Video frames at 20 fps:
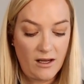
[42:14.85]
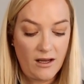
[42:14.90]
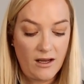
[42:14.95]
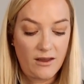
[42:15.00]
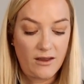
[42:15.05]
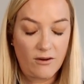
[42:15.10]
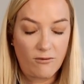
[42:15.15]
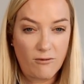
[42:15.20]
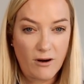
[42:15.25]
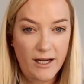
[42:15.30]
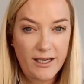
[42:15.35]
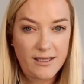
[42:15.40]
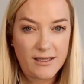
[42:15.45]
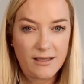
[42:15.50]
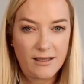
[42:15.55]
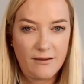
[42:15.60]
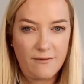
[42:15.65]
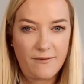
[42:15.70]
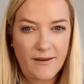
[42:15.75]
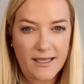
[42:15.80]
the right
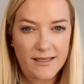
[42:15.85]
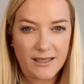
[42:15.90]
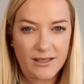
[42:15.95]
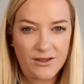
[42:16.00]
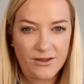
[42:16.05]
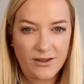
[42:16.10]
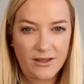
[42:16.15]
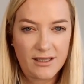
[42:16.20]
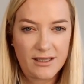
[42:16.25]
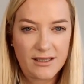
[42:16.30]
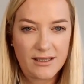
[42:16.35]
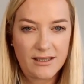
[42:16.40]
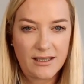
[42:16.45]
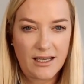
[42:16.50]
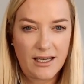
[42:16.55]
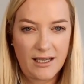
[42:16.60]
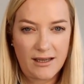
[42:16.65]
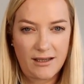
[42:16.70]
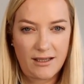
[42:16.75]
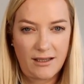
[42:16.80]
lymphatic duct
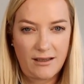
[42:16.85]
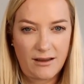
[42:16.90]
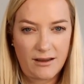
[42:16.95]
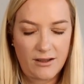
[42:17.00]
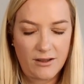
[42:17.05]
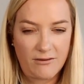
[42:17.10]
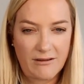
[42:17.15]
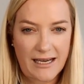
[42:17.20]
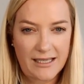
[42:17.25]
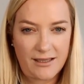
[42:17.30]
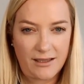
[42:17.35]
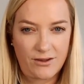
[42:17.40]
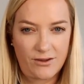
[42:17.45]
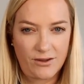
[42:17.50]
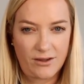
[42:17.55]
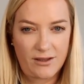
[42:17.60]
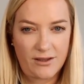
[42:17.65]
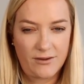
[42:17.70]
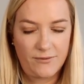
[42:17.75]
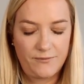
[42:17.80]
and the thoracic
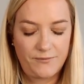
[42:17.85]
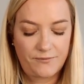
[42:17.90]
duct.